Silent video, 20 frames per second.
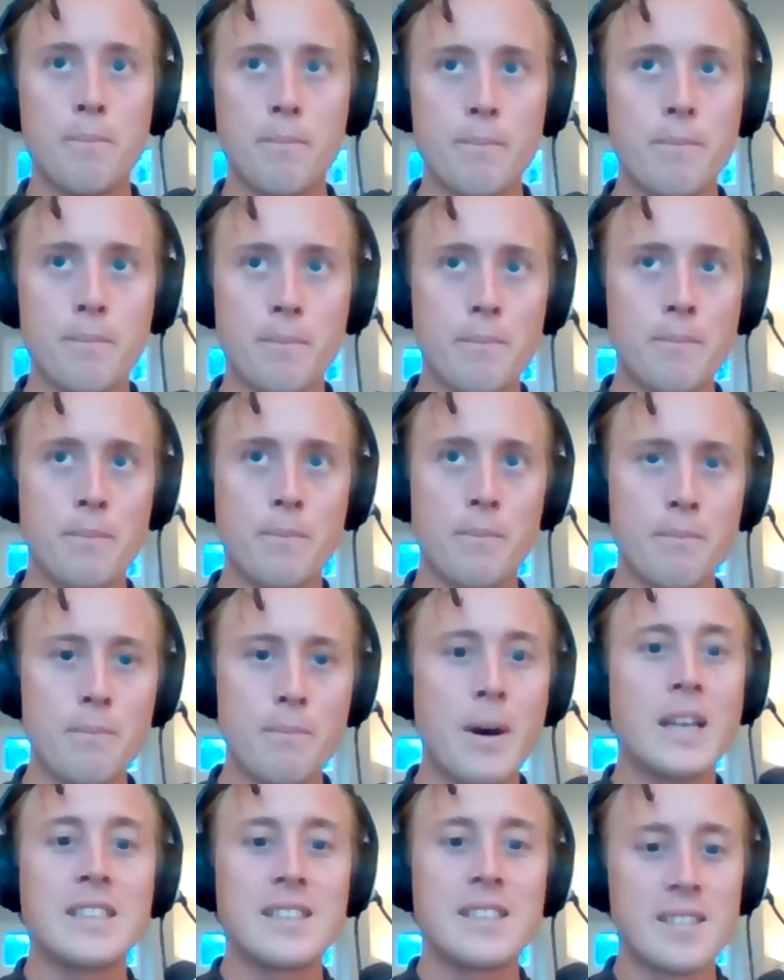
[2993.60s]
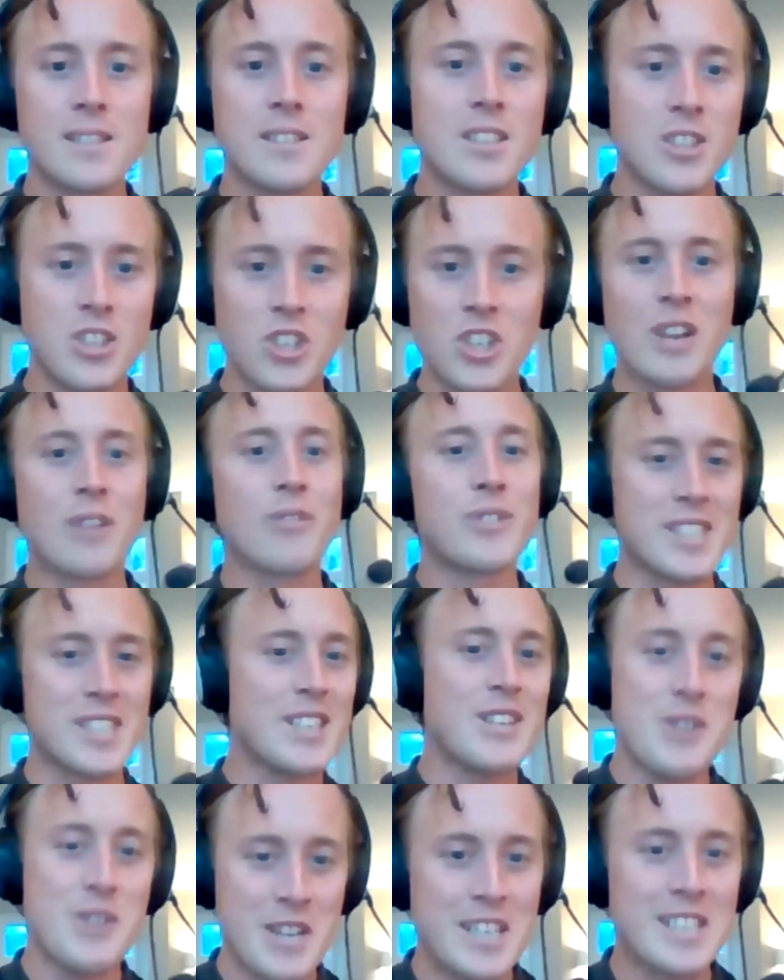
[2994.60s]
mind shifts that you
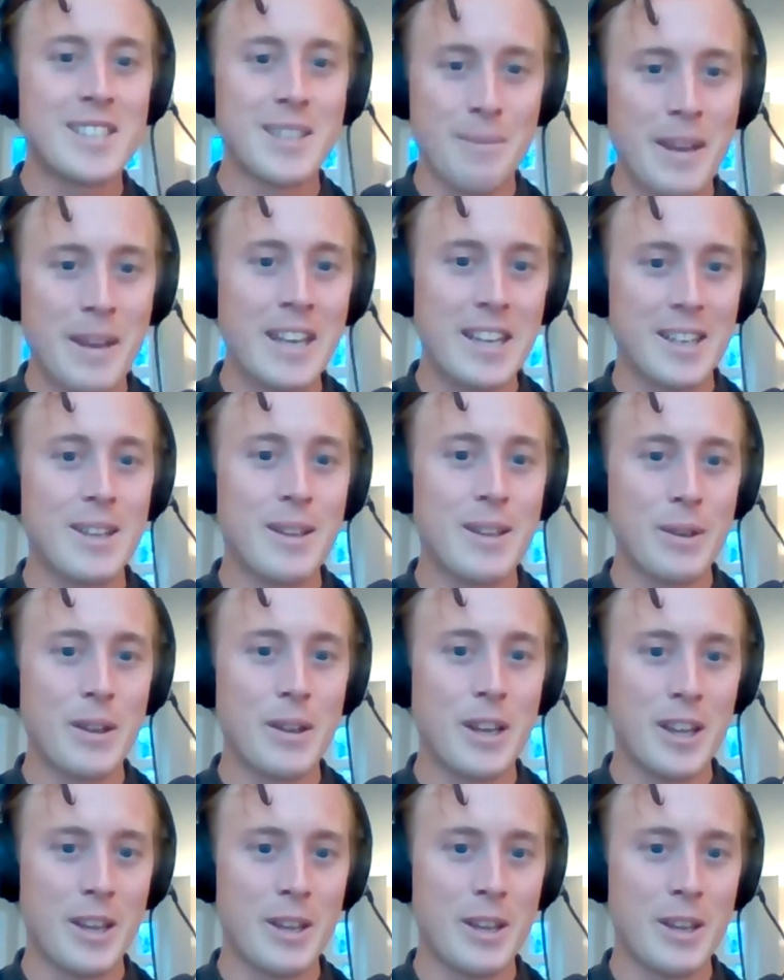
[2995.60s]
need to make uh,